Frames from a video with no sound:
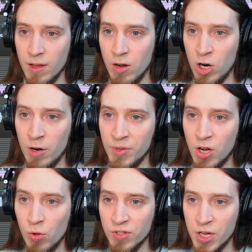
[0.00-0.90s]
arm the
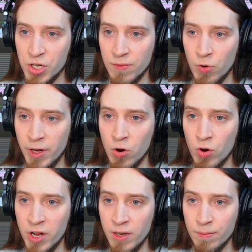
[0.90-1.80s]
whole session for
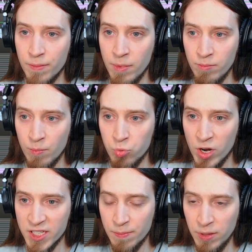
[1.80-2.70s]
recording,
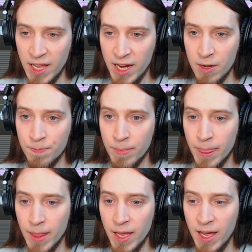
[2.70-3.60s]
press play,
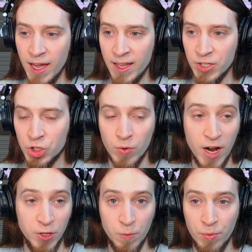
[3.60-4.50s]
and
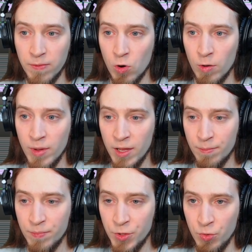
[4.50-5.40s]
try to perform a
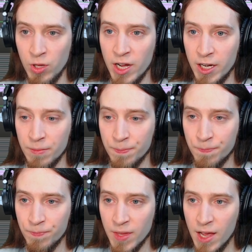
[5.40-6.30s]
new line.
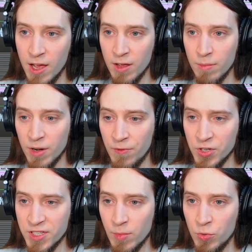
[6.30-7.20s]
But
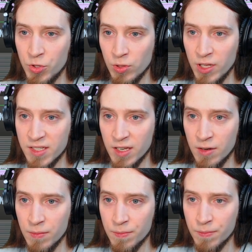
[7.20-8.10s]
first, I'm going to
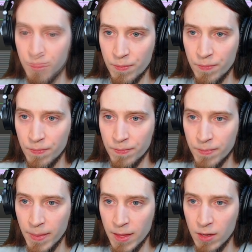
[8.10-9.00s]
listen.
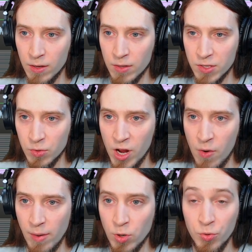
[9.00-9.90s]
So now
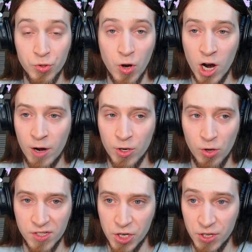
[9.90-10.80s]
I'm going to arm the
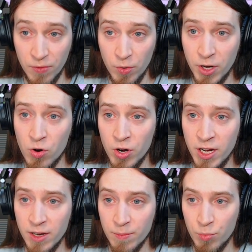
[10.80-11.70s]
whole session for
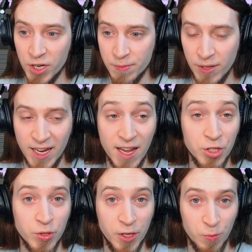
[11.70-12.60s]
recording, press play, and
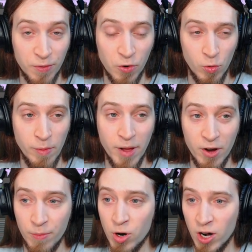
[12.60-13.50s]
try to perform a
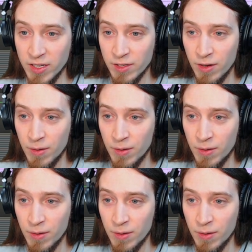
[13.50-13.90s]
better part.